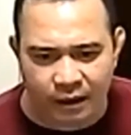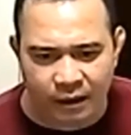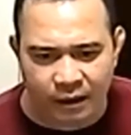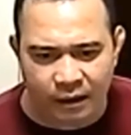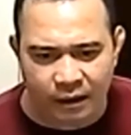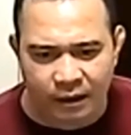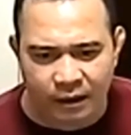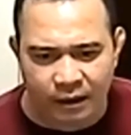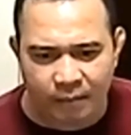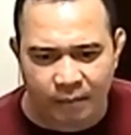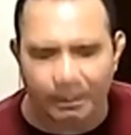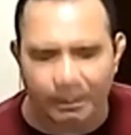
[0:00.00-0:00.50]

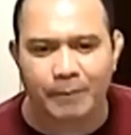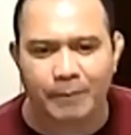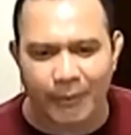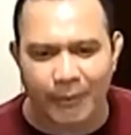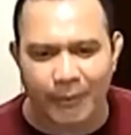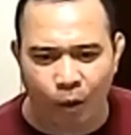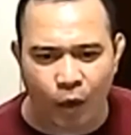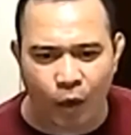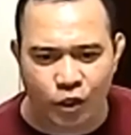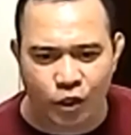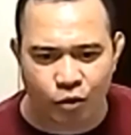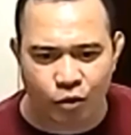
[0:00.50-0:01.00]
But my
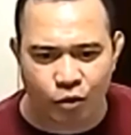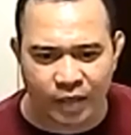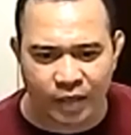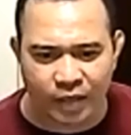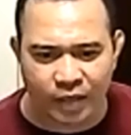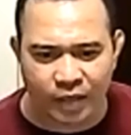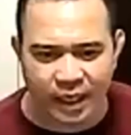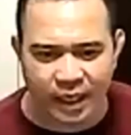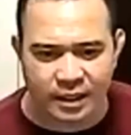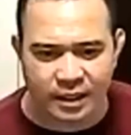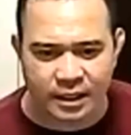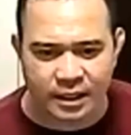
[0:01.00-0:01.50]
question
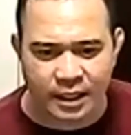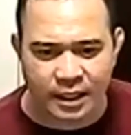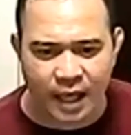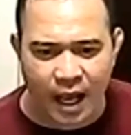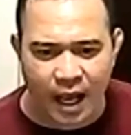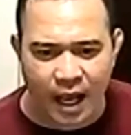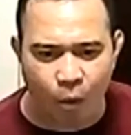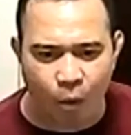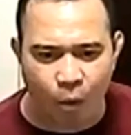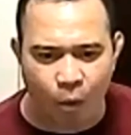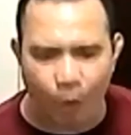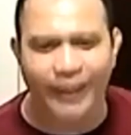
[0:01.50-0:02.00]
is,
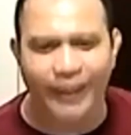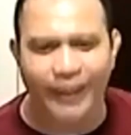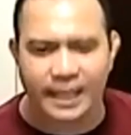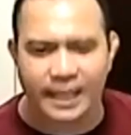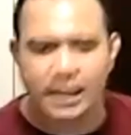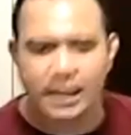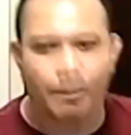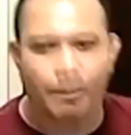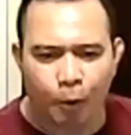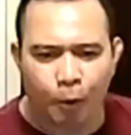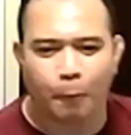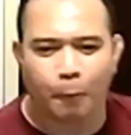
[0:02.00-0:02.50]
what is the
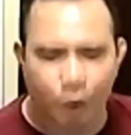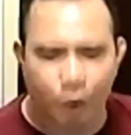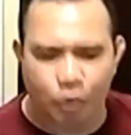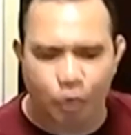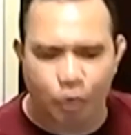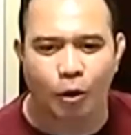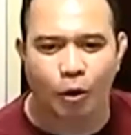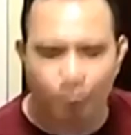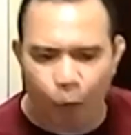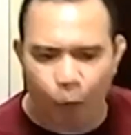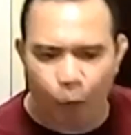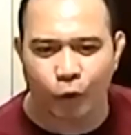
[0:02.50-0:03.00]
purpose
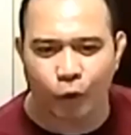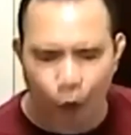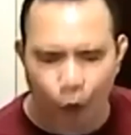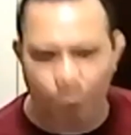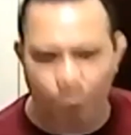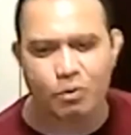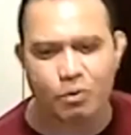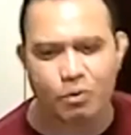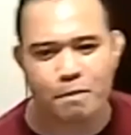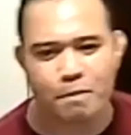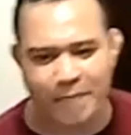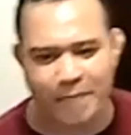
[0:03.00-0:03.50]
of your
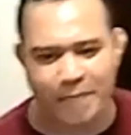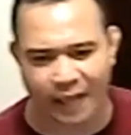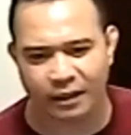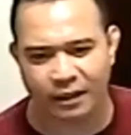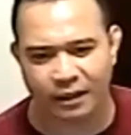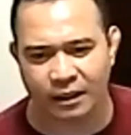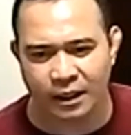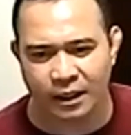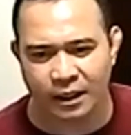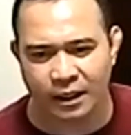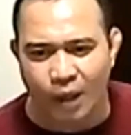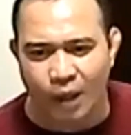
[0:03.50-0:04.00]
movement?
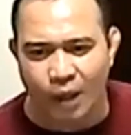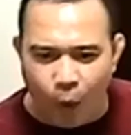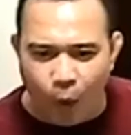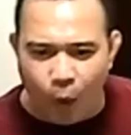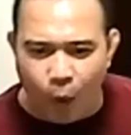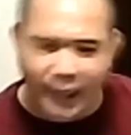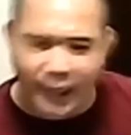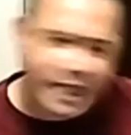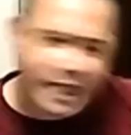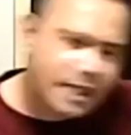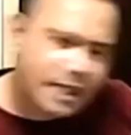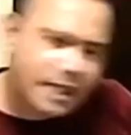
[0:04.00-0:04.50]
What is
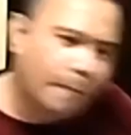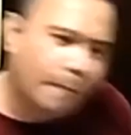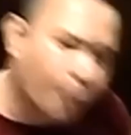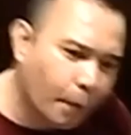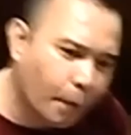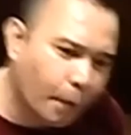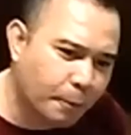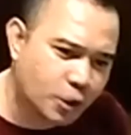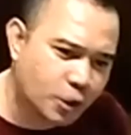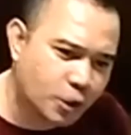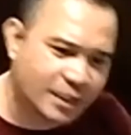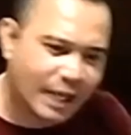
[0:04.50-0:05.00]
the
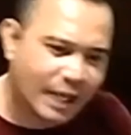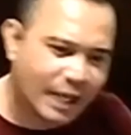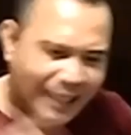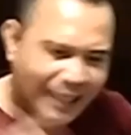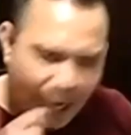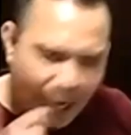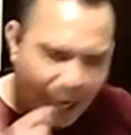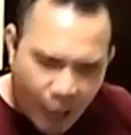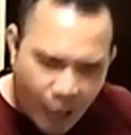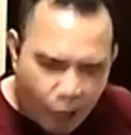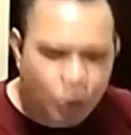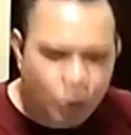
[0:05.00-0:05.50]
purpose, the
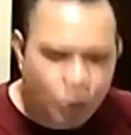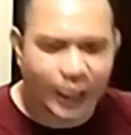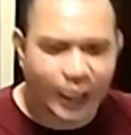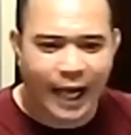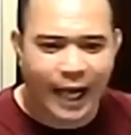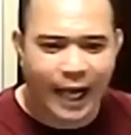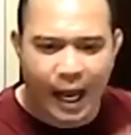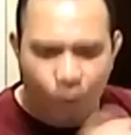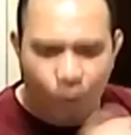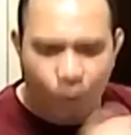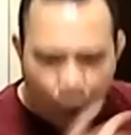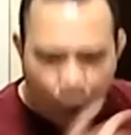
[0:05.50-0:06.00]
logical
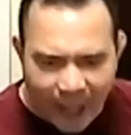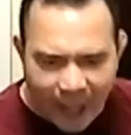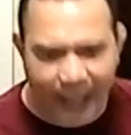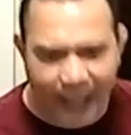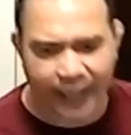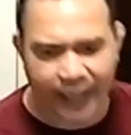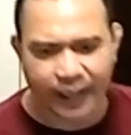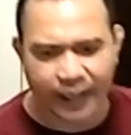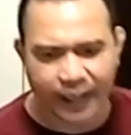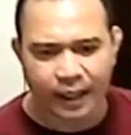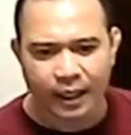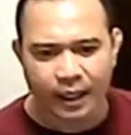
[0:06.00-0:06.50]
way
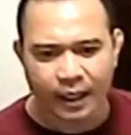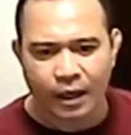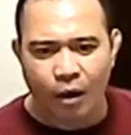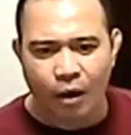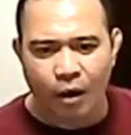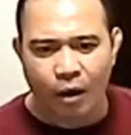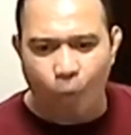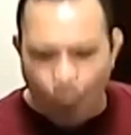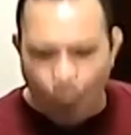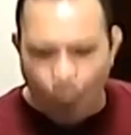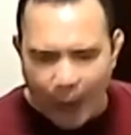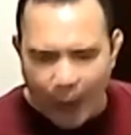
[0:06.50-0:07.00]

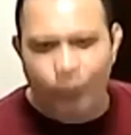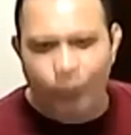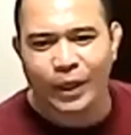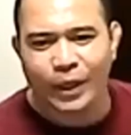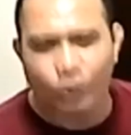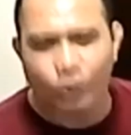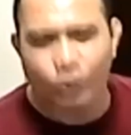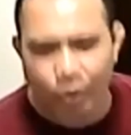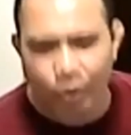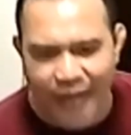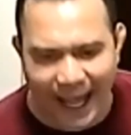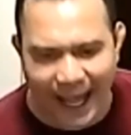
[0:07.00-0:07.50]
why we do
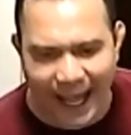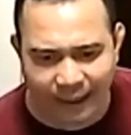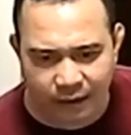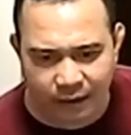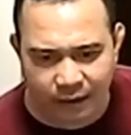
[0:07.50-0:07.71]
that?